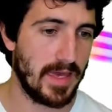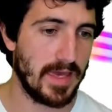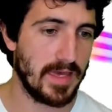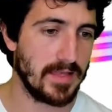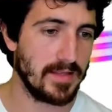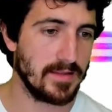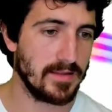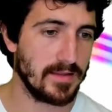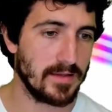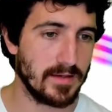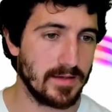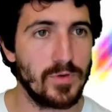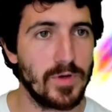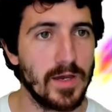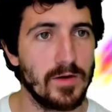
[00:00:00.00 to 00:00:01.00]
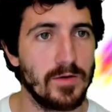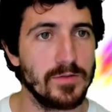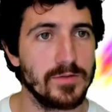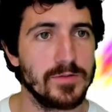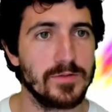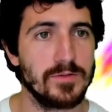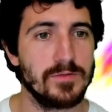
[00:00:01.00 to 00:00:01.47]
and you can
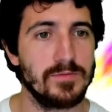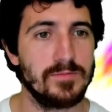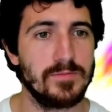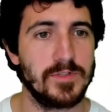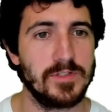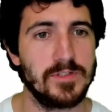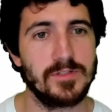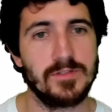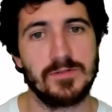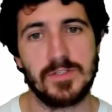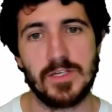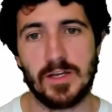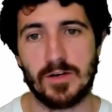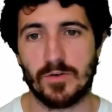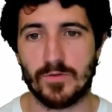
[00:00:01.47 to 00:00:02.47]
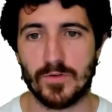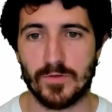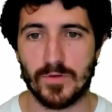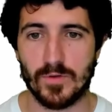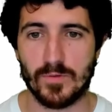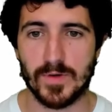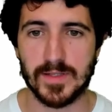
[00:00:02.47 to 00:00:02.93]
also just see an
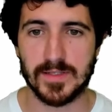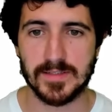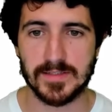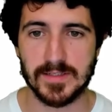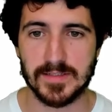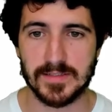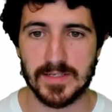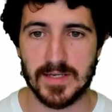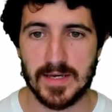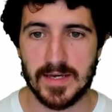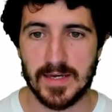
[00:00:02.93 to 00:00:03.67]
overview of what this is.